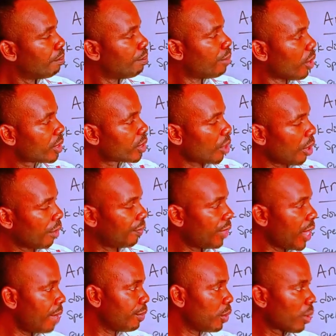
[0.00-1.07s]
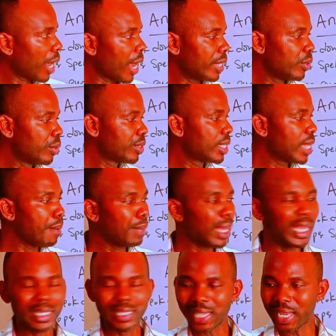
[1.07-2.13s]
Both of them, you can use them
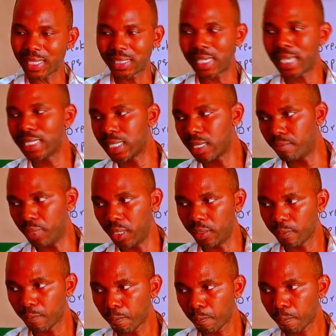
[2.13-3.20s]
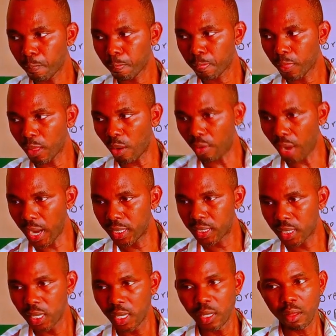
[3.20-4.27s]
interchangeably. All
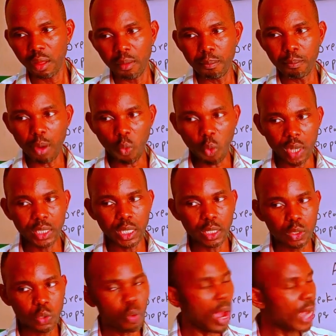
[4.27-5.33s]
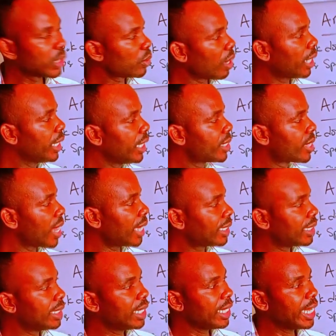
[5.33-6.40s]
right. But what they do actually is
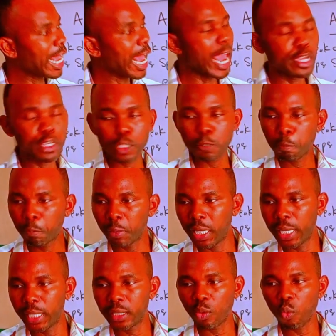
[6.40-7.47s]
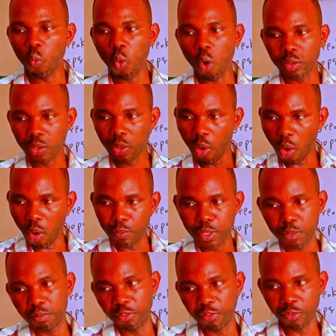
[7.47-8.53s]
that they explain what
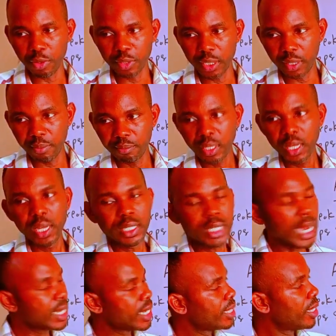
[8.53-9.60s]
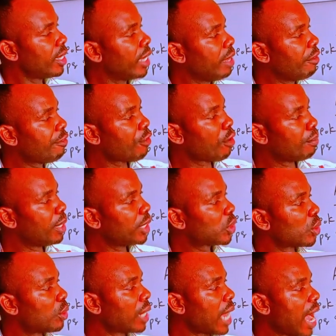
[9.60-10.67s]
comes before them. That is, the
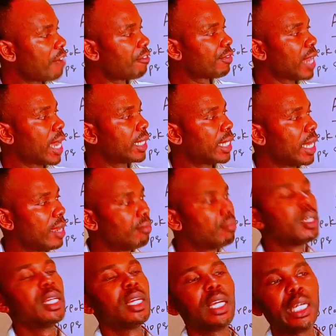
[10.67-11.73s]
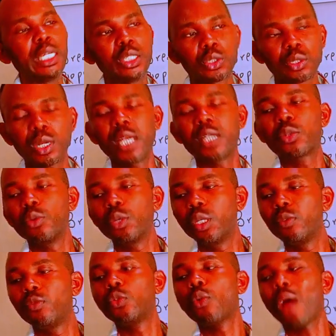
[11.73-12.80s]
information after them is trying to
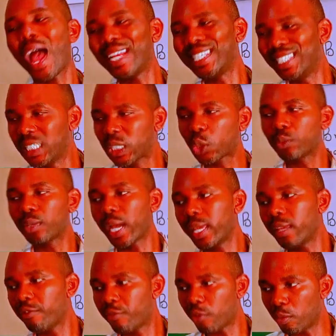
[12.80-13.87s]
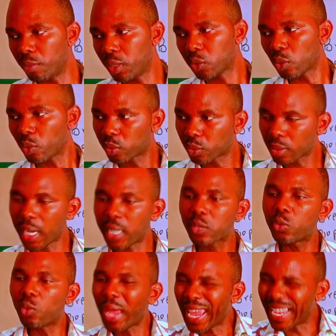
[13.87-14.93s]
give you additional information or trying
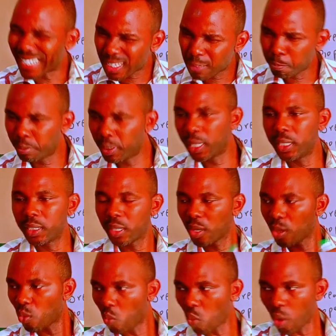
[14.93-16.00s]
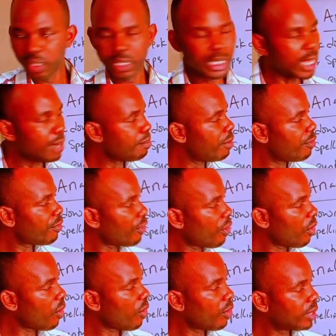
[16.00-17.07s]
to explain what came
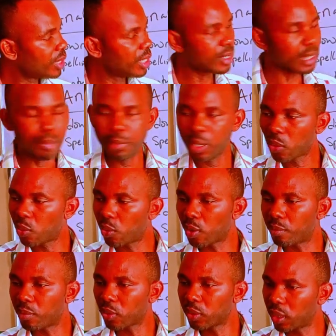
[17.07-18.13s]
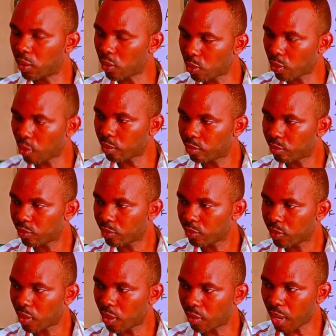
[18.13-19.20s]
before the semicolon or the colon.
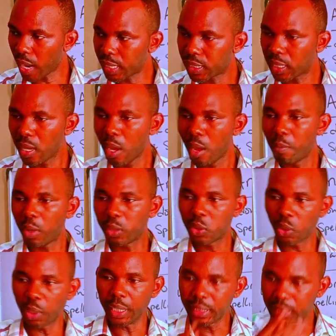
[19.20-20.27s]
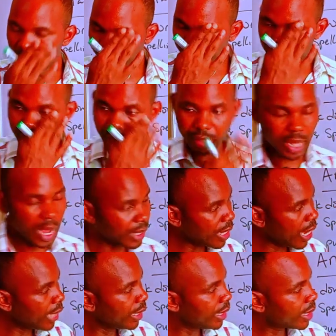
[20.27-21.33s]
All right. But the only difference is
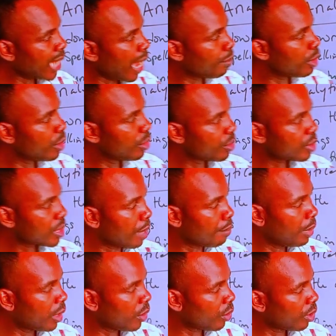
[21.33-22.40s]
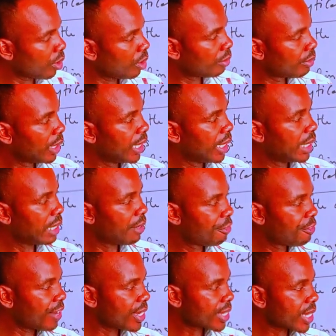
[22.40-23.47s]
that anytime you use semicolon, the
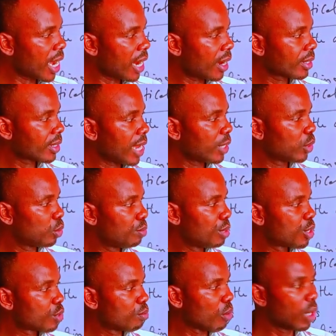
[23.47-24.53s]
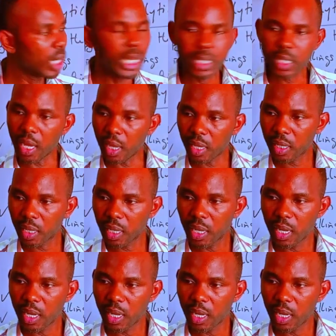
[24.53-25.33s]
first character should be small letter.